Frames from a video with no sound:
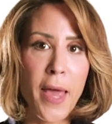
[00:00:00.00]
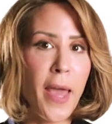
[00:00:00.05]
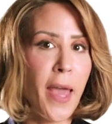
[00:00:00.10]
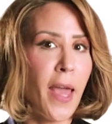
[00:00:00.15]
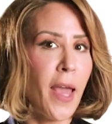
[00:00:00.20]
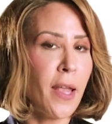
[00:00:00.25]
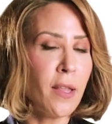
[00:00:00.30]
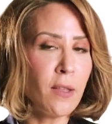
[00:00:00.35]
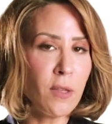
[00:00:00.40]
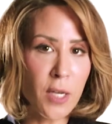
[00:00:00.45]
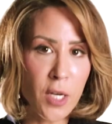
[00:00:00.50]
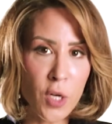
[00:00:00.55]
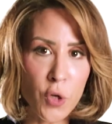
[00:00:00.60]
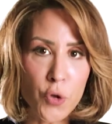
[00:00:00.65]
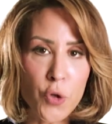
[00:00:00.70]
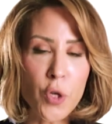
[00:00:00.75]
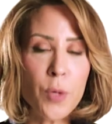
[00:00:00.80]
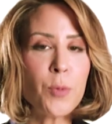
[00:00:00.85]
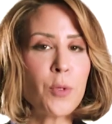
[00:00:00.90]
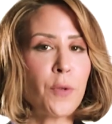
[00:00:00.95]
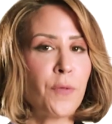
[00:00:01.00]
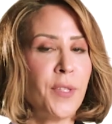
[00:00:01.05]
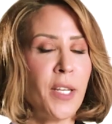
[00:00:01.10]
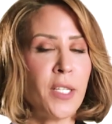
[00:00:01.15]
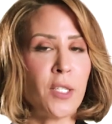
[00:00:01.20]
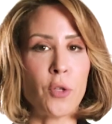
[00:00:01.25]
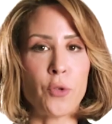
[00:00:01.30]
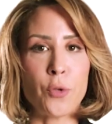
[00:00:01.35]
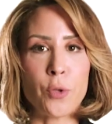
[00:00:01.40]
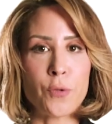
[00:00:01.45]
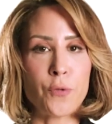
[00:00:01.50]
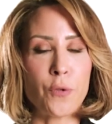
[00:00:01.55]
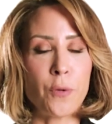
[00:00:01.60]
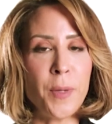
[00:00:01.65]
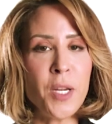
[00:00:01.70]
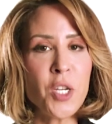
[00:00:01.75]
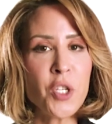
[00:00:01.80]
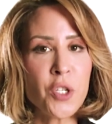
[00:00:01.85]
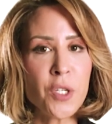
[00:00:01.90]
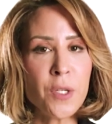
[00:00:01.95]
And in terms of data
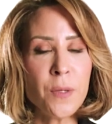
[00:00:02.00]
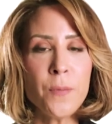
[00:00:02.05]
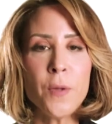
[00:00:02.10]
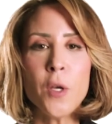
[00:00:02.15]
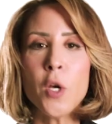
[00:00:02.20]
transformation,